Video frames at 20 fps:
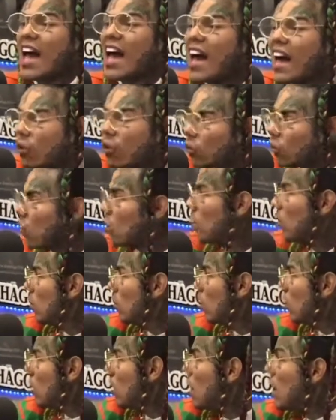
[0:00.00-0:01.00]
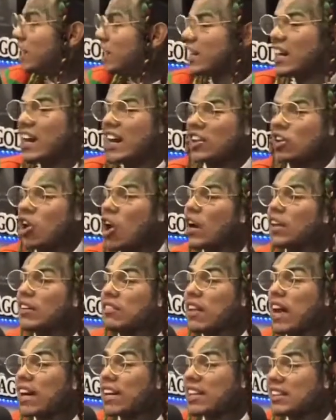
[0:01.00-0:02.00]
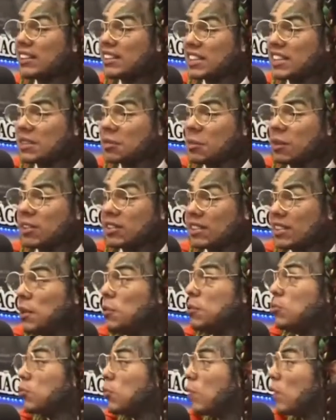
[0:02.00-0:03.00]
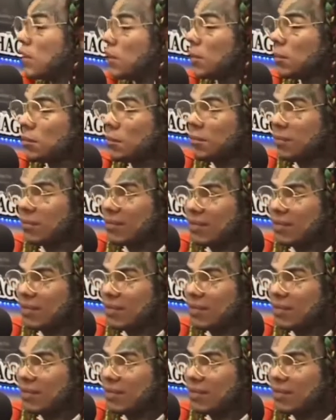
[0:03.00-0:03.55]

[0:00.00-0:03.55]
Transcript: Hell no. Mm-mm. They're like, yo, I'll give that kid 6 months. He was one of them.